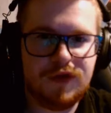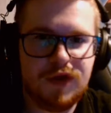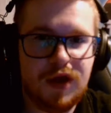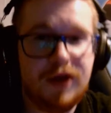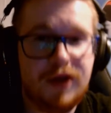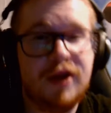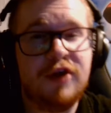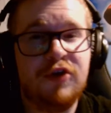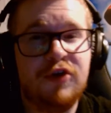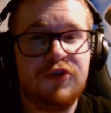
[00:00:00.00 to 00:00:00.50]

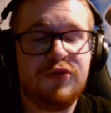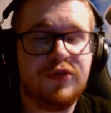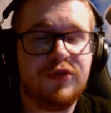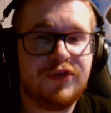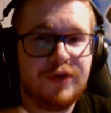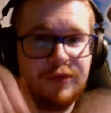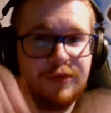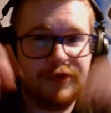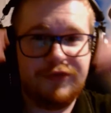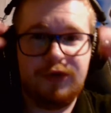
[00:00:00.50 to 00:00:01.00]
Now here's where
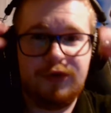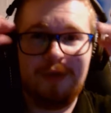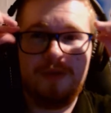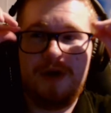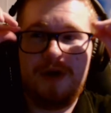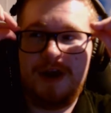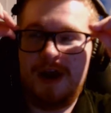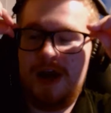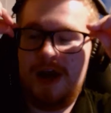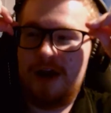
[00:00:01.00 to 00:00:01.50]
some of you
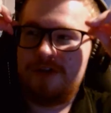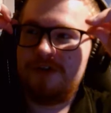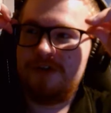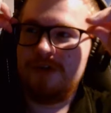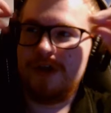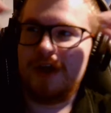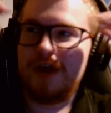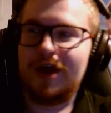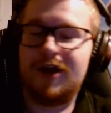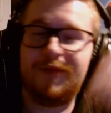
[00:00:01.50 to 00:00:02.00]
might
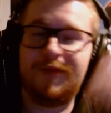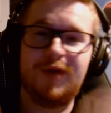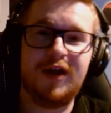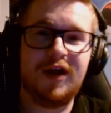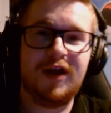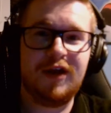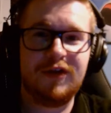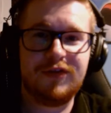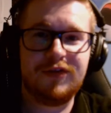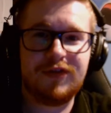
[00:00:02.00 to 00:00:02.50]
actually get on my
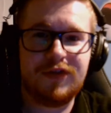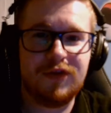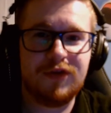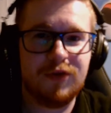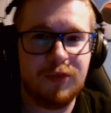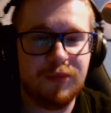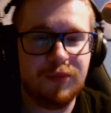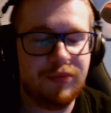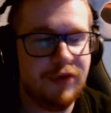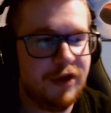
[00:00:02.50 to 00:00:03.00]
ass,
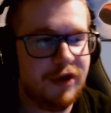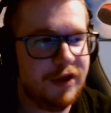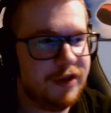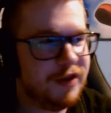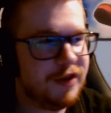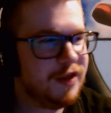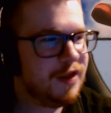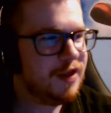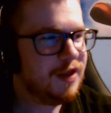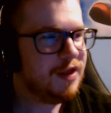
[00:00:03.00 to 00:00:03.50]
but